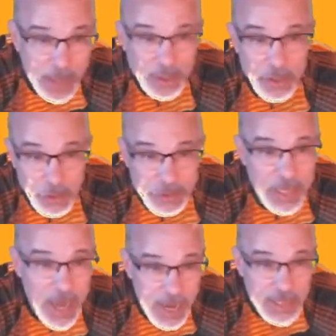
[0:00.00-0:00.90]
to those
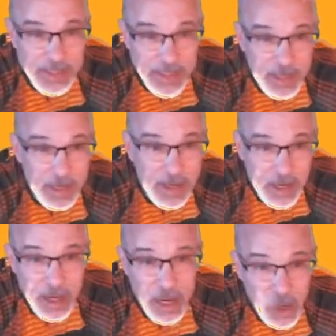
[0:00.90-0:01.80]
days
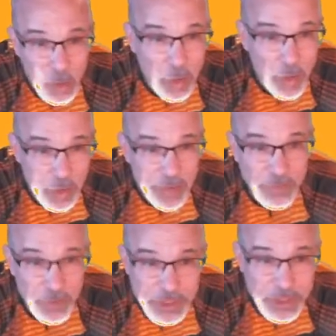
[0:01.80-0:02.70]
when we
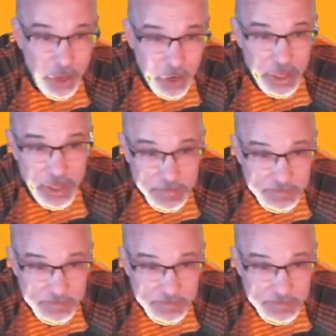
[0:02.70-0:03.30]
first started.